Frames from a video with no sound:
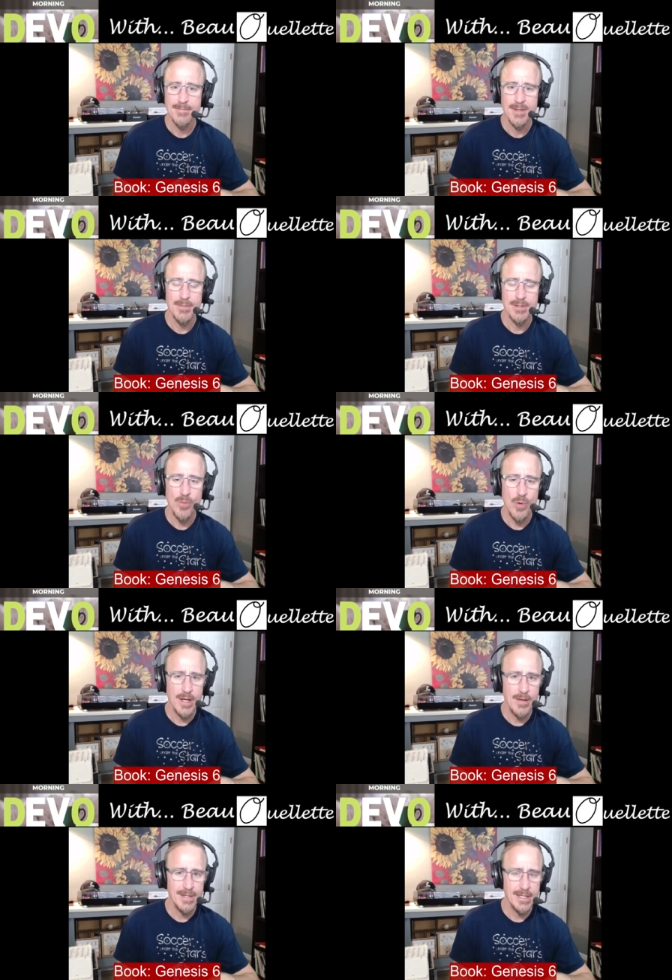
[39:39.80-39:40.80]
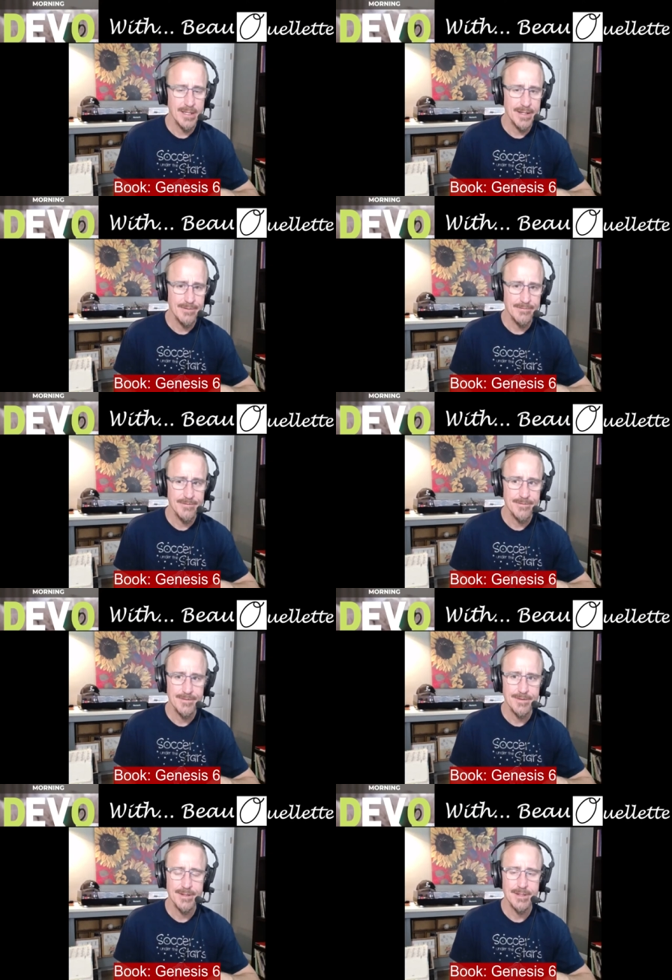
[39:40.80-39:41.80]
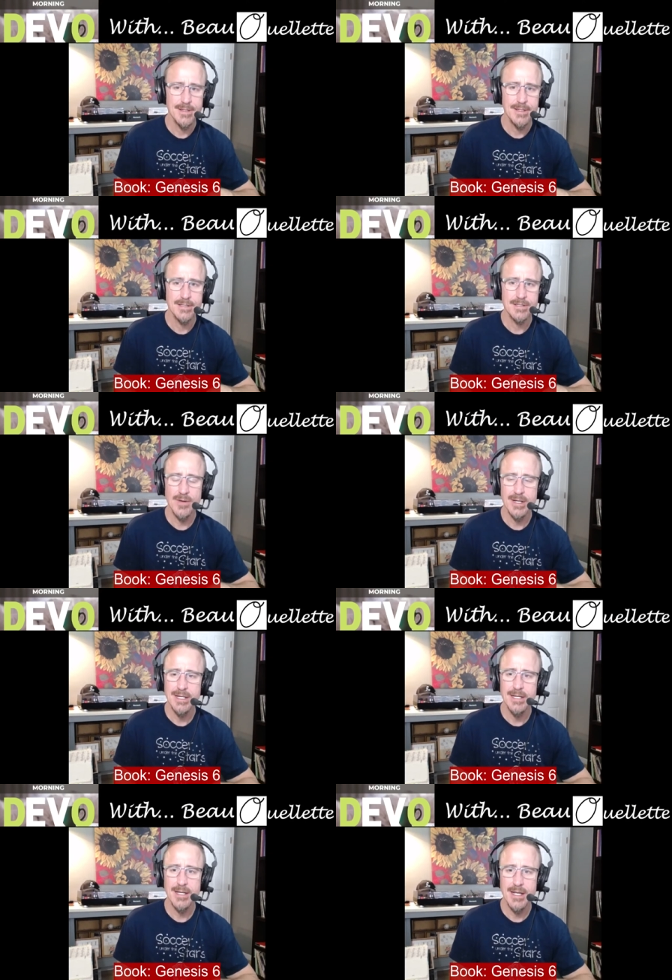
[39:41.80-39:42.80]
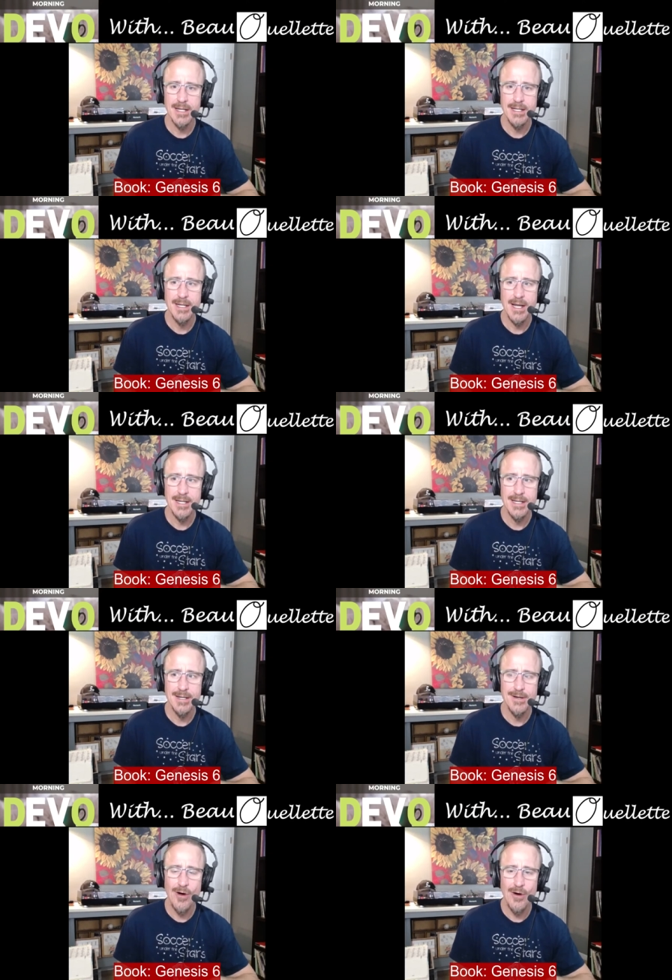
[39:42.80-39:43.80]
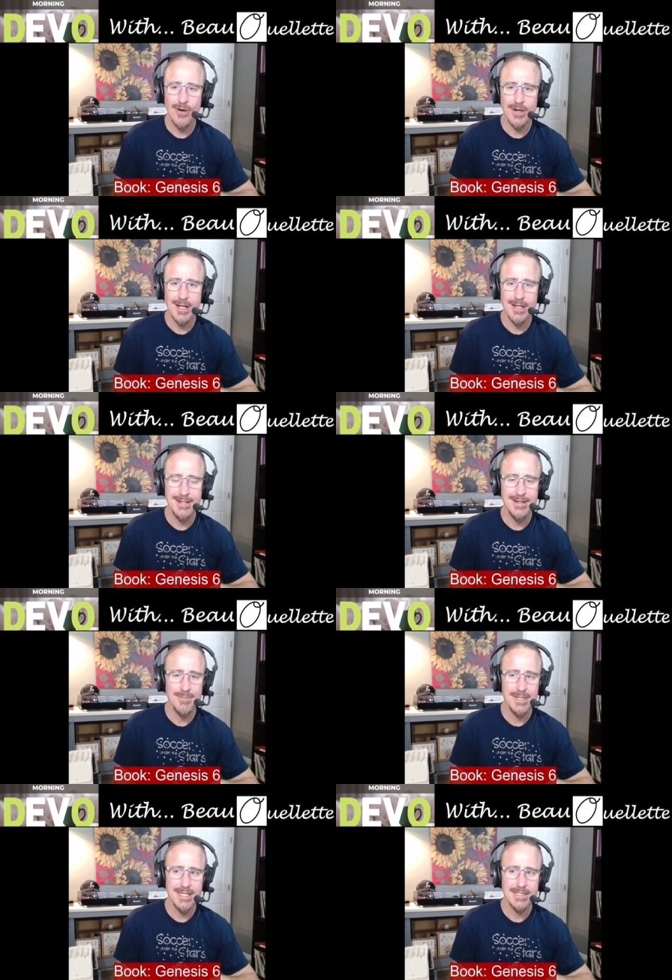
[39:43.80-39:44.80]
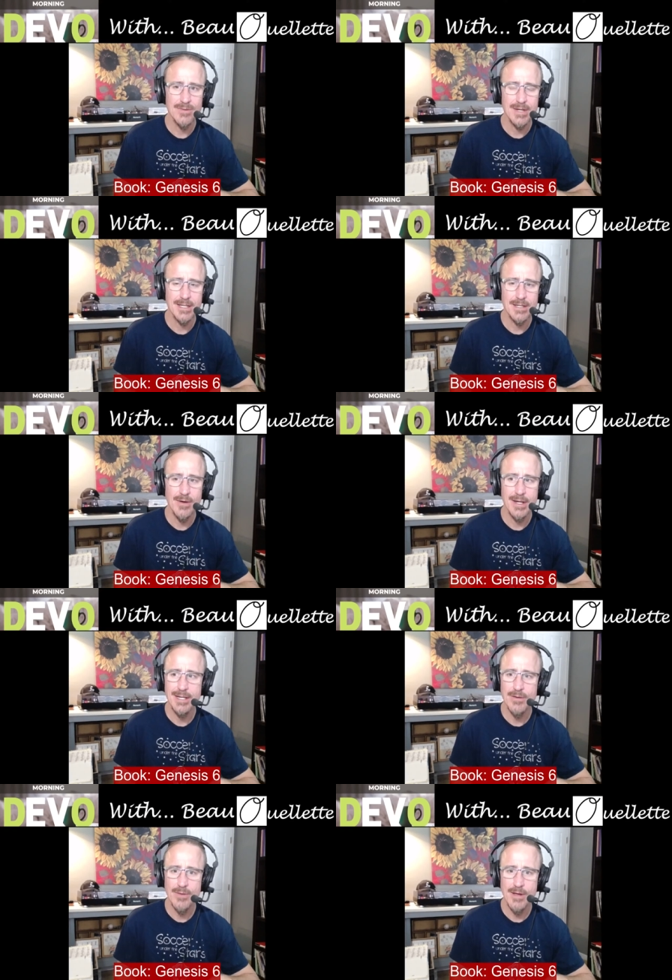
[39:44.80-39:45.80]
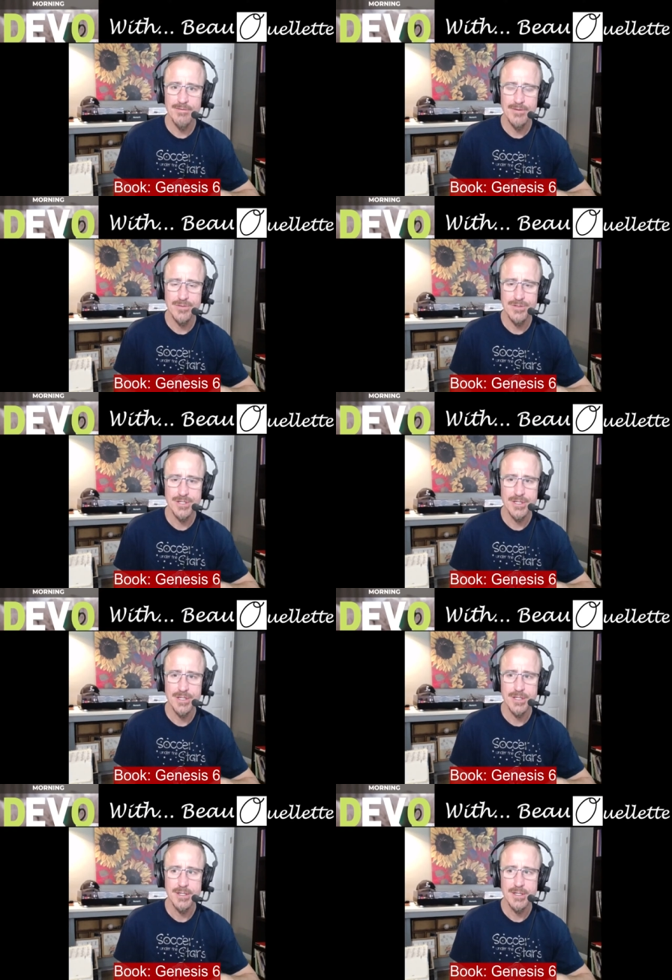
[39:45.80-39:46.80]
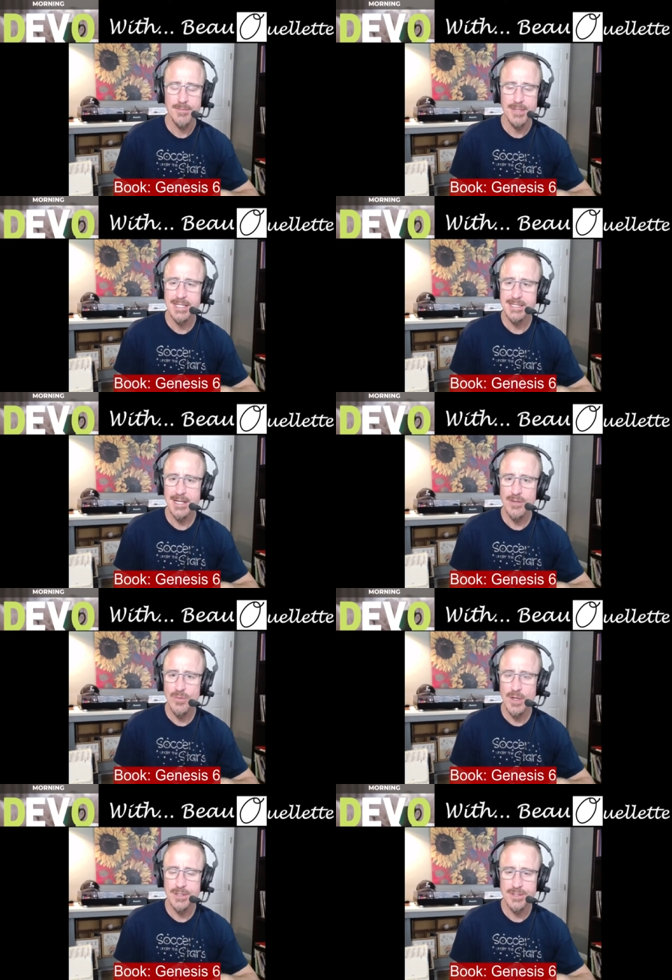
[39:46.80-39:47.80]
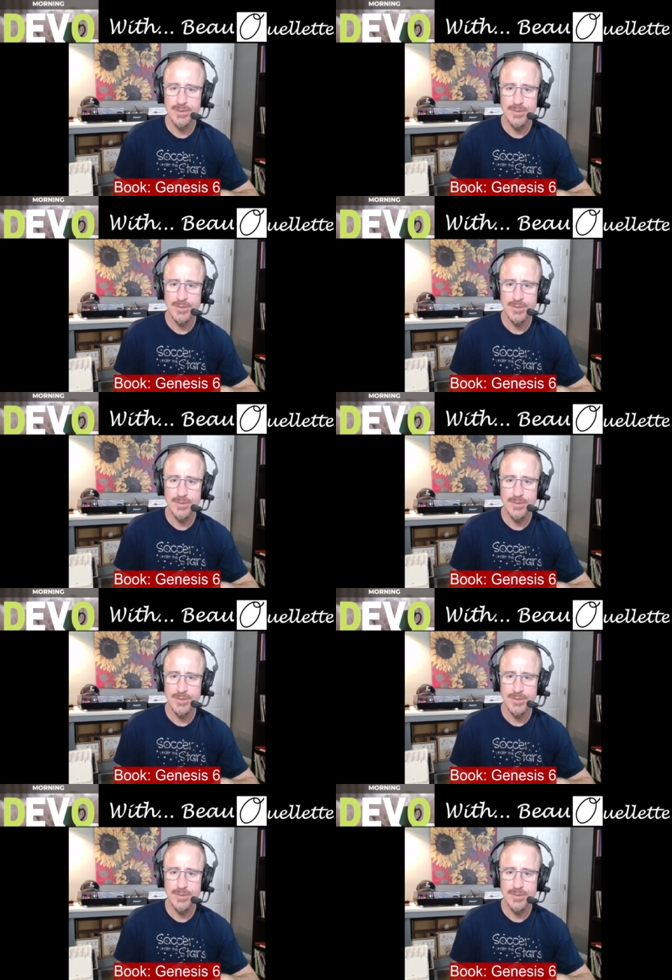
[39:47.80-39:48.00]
but they won't help me to love. And so I need I need I need an ark. I need a place where I can go. I need a refuge place I can run to